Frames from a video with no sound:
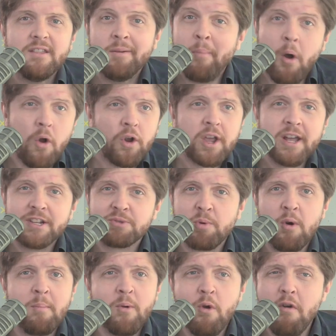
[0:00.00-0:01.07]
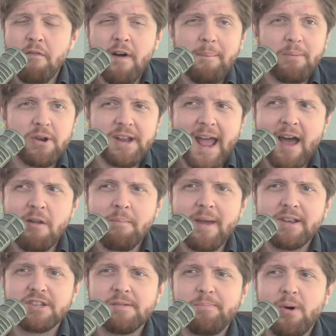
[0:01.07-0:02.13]
the markets will move up or down
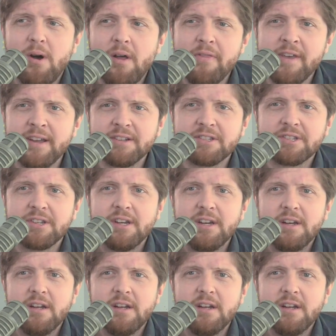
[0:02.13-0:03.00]
based upon this.